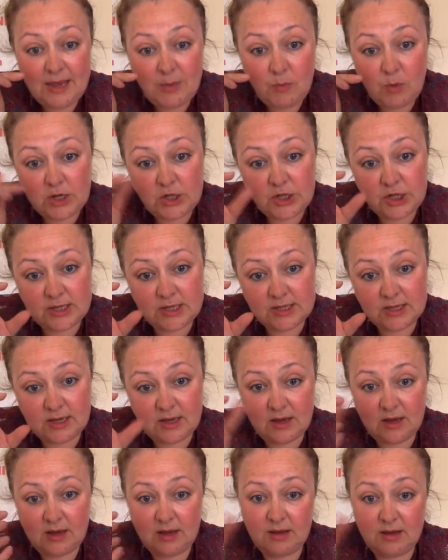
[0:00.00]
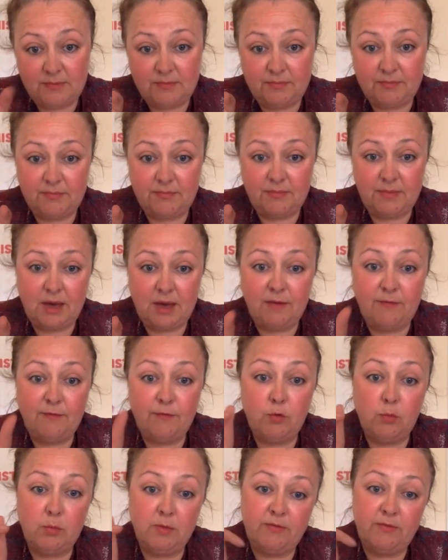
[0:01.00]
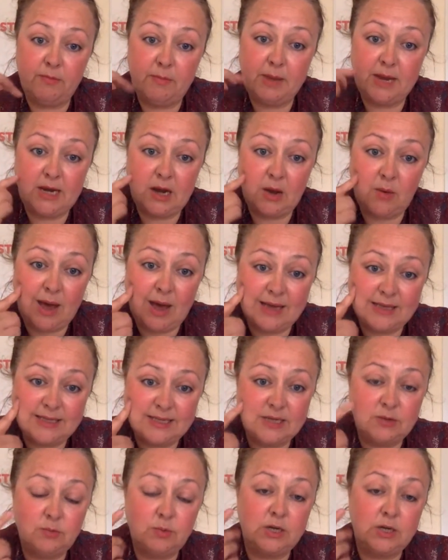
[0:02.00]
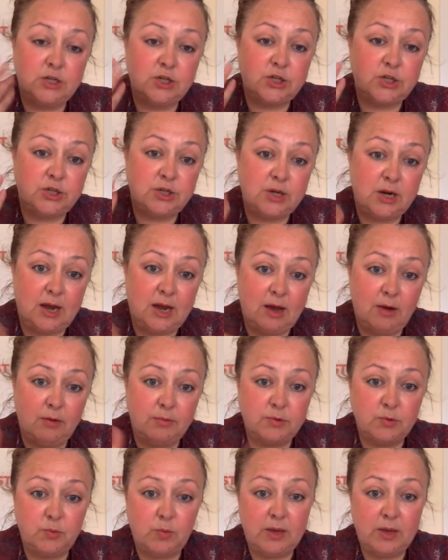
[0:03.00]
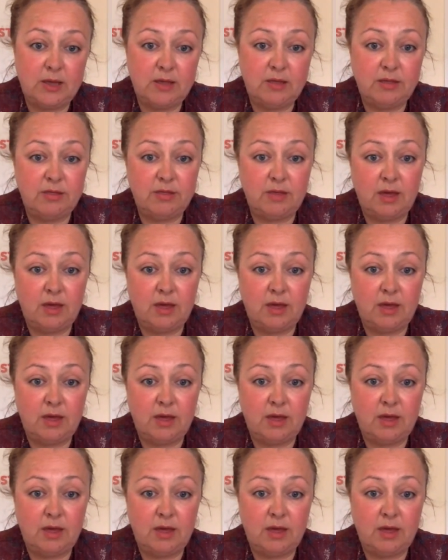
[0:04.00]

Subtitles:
which is a form of amino acid which helps with